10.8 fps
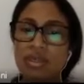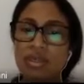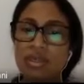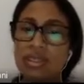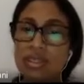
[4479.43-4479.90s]

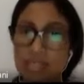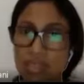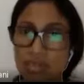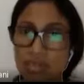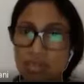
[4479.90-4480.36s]
It is a
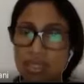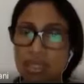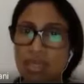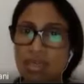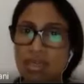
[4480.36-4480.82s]

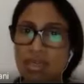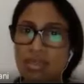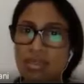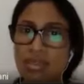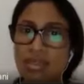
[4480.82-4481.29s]
subsidy, like,
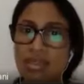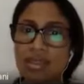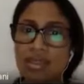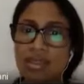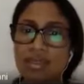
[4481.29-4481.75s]
right? It
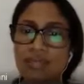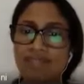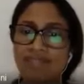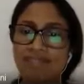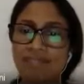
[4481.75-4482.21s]
is
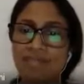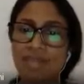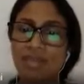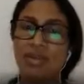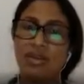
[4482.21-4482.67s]

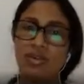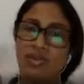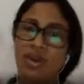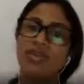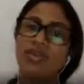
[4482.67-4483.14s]

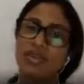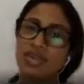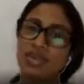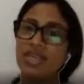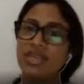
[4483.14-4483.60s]
one-way
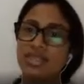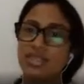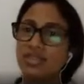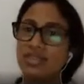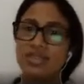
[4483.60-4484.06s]

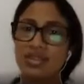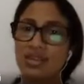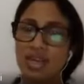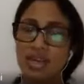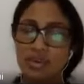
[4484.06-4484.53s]
transactions.
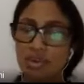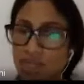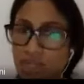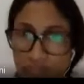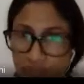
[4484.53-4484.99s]
They are
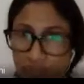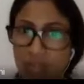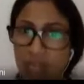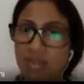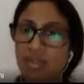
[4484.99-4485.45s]
doing
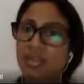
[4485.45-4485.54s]
nothing.